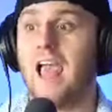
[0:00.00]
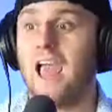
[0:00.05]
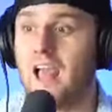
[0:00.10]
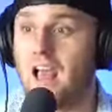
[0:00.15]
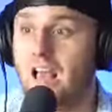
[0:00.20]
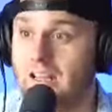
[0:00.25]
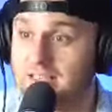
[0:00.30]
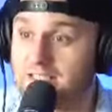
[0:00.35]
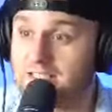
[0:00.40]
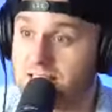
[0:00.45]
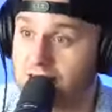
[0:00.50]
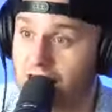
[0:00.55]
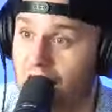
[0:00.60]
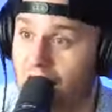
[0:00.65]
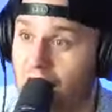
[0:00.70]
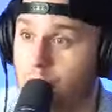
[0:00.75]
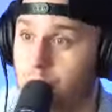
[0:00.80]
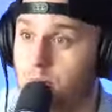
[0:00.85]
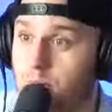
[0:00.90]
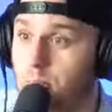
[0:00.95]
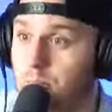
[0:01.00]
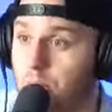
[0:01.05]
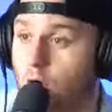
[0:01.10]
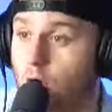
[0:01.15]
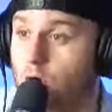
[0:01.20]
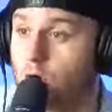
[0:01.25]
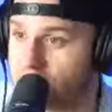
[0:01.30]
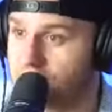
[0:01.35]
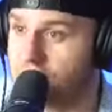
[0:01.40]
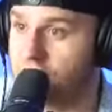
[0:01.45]
Stop
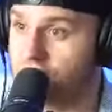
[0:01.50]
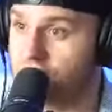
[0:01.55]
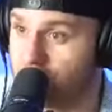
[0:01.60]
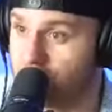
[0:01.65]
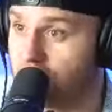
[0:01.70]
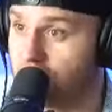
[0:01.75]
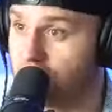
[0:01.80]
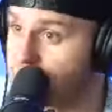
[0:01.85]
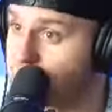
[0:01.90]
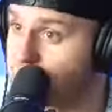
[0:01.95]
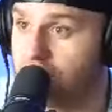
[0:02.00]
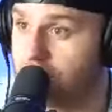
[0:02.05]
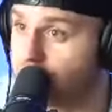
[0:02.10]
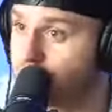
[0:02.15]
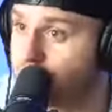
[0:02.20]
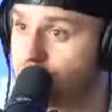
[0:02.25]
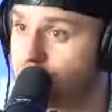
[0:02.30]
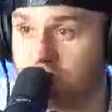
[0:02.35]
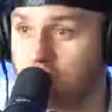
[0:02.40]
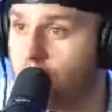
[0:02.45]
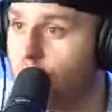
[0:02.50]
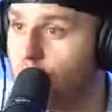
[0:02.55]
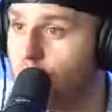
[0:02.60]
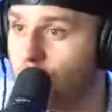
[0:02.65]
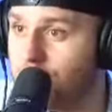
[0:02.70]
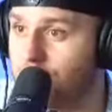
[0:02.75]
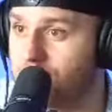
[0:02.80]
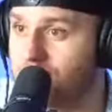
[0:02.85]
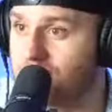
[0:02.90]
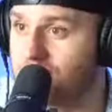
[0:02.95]
posting just pictures of
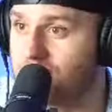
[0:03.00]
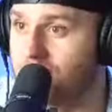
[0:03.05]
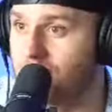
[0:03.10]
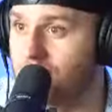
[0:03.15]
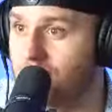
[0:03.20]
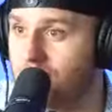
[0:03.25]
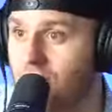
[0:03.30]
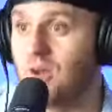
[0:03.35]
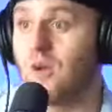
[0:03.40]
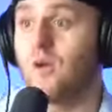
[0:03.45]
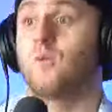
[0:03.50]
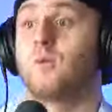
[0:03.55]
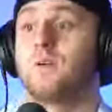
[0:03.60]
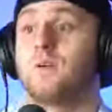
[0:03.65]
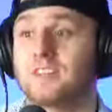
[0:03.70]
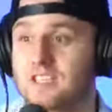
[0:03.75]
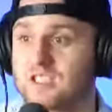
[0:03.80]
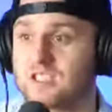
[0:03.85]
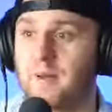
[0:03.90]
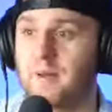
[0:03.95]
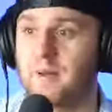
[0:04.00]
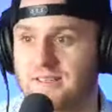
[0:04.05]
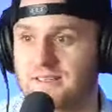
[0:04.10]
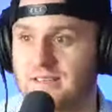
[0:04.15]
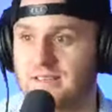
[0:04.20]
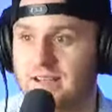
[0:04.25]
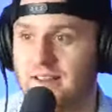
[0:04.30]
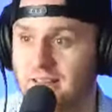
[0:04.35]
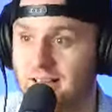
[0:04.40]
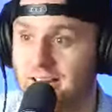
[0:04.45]
homes with the specs
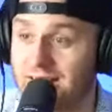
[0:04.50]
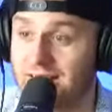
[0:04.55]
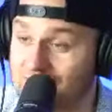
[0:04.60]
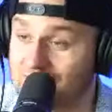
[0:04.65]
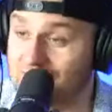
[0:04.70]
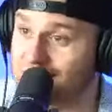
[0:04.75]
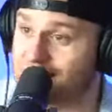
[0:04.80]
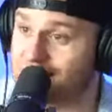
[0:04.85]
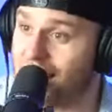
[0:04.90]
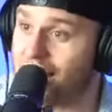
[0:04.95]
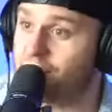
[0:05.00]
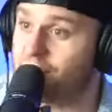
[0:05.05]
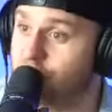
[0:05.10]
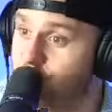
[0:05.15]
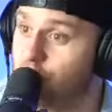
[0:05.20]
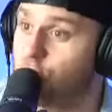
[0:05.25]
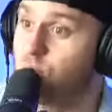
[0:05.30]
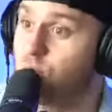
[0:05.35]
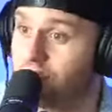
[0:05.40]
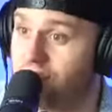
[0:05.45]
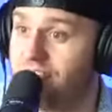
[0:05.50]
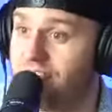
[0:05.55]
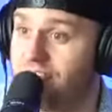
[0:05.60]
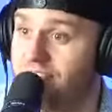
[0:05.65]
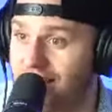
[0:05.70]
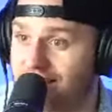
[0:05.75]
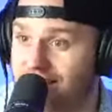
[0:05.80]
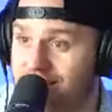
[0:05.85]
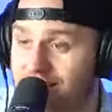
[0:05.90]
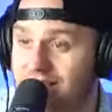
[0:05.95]
on it. Instead, do
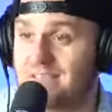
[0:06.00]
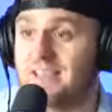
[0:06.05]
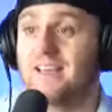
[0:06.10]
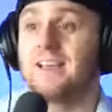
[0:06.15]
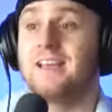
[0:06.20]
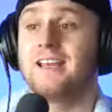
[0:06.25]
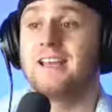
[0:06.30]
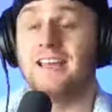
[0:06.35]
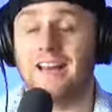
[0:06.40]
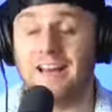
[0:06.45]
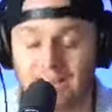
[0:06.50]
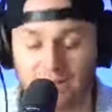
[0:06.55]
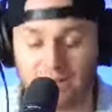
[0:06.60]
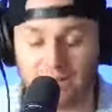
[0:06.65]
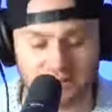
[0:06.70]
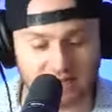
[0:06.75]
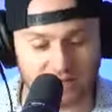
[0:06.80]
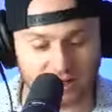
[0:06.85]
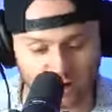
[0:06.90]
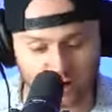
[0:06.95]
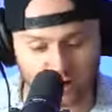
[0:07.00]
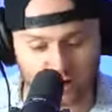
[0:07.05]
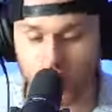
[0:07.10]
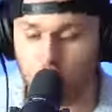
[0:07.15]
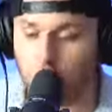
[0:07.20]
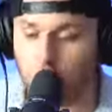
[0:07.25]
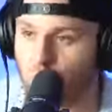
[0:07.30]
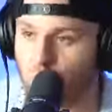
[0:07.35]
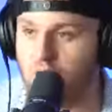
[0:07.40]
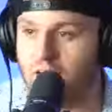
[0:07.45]
this. I'm telling you, you
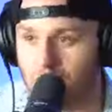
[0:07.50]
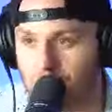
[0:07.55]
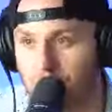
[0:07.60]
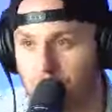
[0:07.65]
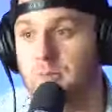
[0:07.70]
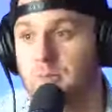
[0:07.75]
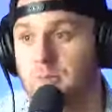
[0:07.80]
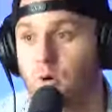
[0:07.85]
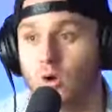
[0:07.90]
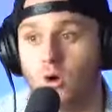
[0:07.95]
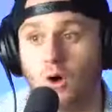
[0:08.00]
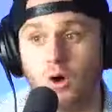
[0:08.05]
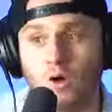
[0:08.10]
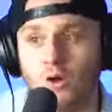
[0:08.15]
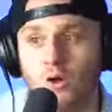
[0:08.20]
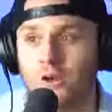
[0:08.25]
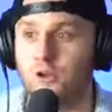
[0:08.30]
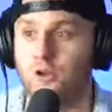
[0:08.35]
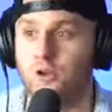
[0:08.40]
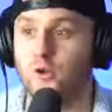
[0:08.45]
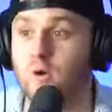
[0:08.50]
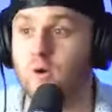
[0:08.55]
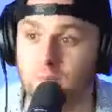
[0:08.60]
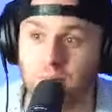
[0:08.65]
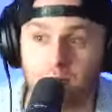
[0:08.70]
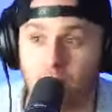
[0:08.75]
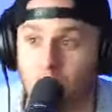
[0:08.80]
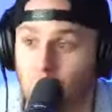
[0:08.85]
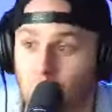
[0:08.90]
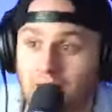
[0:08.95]
will have people calling you. You will have
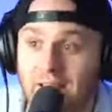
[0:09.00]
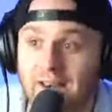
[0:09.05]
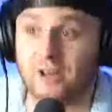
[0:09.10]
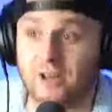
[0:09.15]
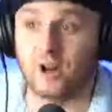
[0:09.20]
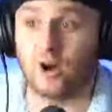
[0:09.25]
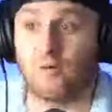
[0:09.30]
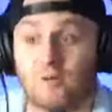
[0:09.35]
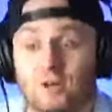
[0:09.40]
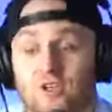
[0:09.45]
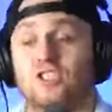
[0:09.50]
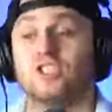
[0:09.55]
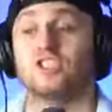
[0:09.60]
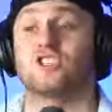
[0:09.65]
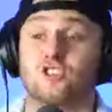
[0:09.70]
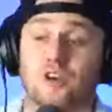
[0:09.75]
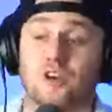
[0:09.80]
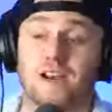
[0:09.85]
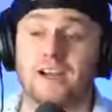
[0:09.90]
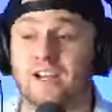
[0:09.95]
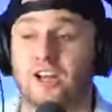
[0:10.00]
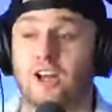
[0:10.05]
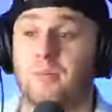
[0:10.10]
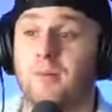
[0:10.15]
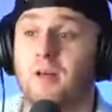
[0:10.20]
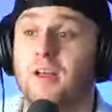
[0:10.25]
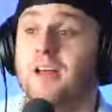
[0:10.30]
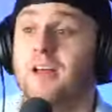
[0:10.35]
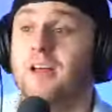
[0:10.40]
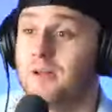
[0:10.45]
people bending over, just trying to
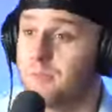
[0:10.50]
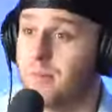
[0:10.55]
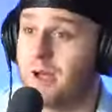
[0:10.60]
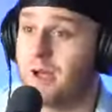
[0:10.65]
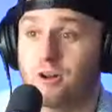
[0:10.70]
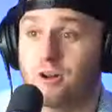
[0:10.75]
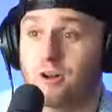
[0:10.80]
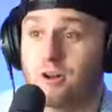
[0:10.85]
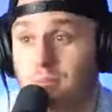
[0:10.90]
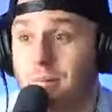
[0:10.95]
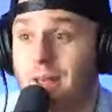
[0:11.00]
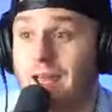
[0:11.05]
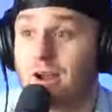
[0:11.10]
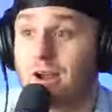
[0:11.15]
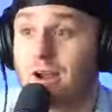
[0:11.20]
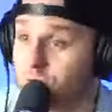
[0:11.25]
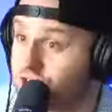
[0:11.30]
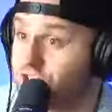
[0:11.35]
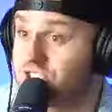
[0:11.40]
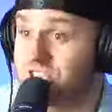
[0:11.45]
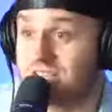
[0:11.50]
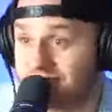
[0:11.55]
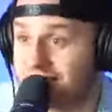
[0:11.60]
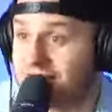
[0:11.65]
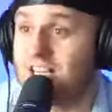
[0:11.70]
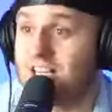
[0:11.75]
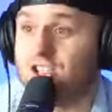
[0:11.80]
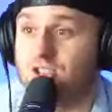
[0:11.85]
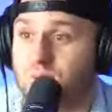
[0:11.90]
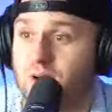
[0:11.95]
bending over backwards just to
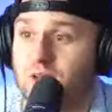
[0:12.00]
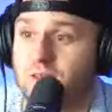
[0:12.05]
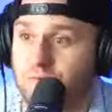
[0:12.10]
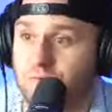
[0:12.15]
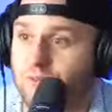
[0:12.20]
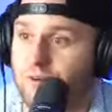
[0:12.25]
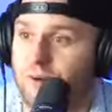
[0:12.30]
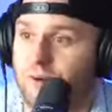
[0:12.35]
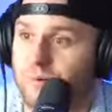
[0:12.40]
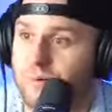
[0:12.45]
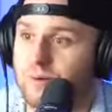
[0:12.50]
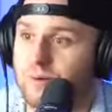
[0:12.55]
get you on the phone.